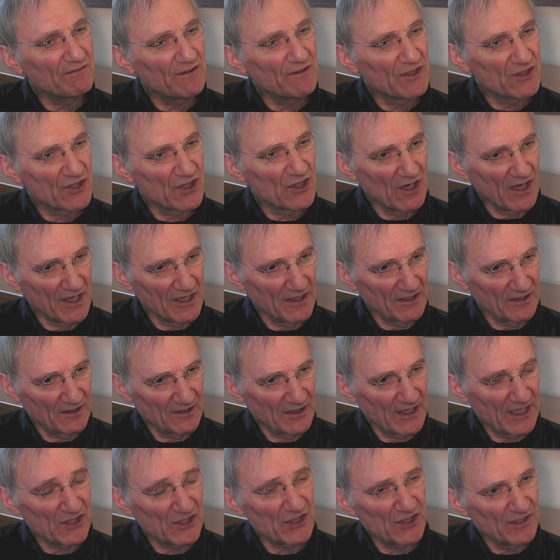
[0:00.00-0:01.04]
a child.
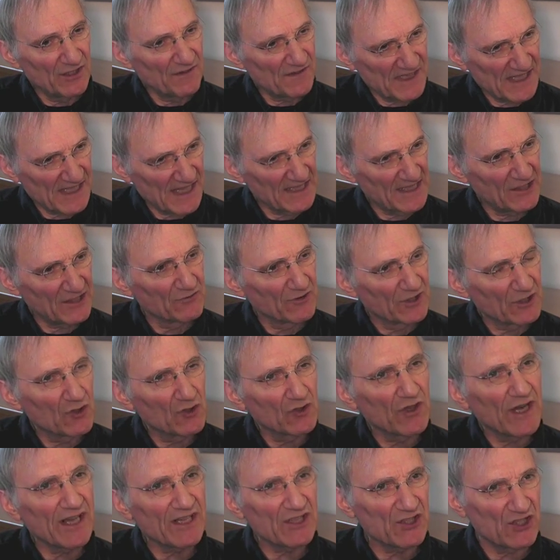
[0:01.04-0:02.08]
I should have said that
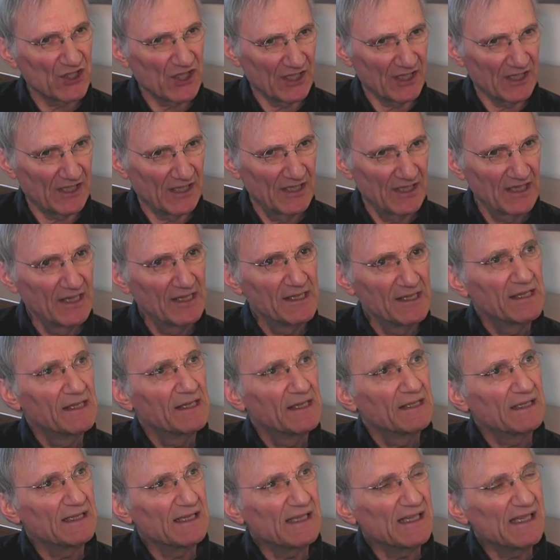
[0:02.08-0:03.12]
regression
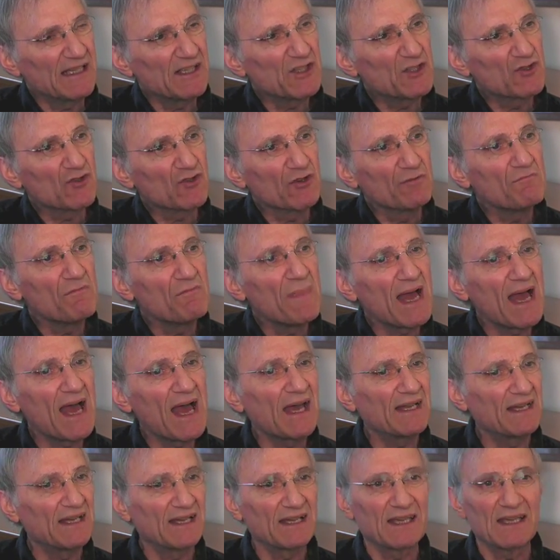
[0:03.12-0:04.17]
is
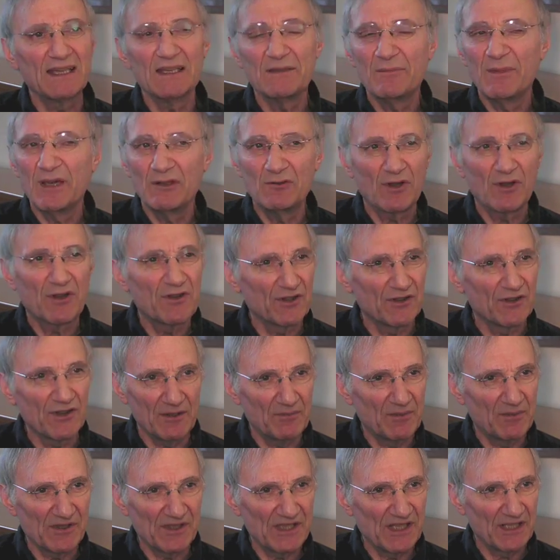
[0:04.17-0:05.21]
dramatic in about
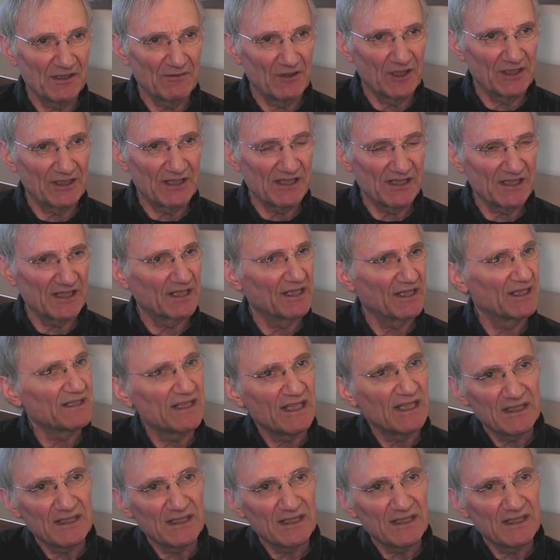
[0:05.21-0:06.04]
30% of autistic kids.